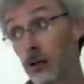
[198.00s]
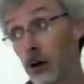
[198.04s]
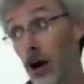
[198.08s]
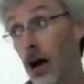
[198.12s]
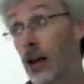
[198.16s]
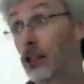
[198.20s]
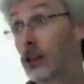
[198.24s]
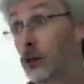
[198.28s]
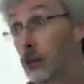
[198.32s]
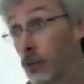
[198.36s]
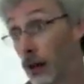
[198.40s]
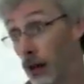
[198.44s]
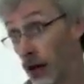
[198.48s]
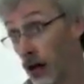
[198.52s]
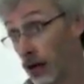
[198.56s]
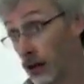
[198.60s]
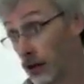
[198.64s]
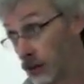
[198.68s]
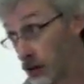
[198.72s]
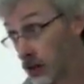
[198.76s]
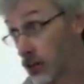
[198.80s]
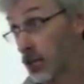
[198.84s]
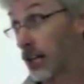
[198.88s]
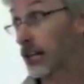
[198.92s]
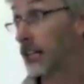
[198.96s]
and the
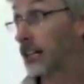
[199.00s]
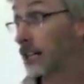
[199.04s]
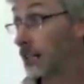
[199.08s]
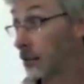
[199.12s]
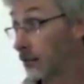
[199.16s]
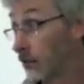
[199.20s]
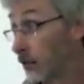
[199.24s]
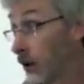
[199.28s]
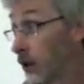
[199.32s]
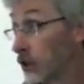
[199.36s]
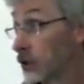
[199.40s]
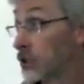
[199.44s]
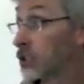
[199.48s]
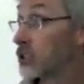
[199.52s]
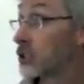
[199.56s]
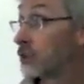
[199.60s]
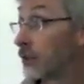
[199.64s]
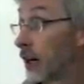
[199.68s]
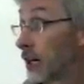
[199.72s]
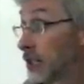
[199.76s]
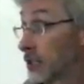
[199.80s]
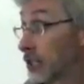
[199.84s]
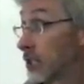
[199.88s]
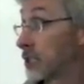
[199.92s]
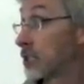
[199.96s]
plant's taking advantage of
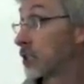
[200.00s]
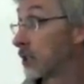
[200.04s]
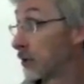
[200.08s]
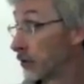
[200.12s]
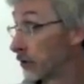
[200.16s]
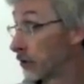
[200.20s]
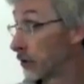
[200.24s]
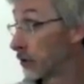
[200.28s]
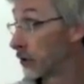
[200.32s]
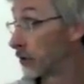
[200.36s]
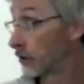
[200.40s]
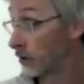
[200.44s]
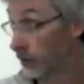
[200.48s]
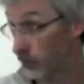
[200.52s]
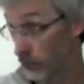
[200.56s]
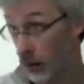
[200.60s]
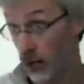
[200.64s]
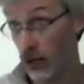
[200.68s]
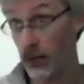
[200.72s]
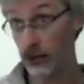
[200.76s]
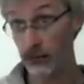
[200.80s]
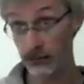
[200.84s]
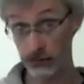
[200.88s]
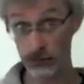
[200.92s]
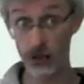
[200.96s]
us eating fruit
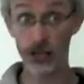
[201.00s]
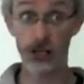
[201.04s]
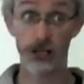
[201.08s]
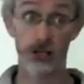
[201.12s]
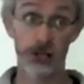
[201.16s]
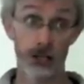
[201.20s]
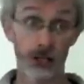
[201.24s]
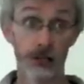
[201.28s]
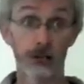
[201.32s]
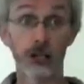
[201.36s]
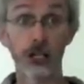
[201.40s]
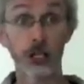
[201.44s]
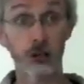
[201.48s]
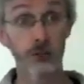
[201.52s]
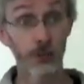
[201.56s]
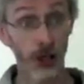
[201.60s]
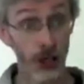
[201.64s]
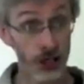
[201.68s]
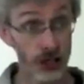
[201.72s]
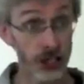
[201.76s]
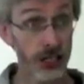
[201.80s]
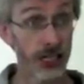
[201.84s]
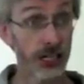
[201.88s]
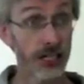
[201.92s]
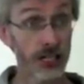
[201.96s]
by us
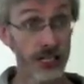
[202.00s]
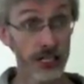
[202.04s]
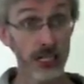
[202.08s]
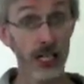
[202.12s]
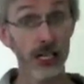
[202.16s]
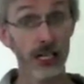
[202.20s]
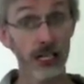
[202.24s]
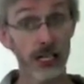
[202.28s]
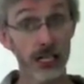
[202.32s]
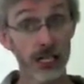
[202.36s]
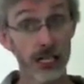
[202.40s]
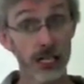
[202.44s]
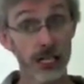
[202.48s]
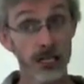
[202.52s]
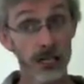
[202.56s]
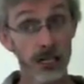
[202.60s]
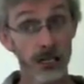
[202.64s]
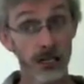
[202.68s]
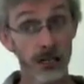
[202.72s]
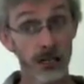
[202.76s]
dispersing its seeds.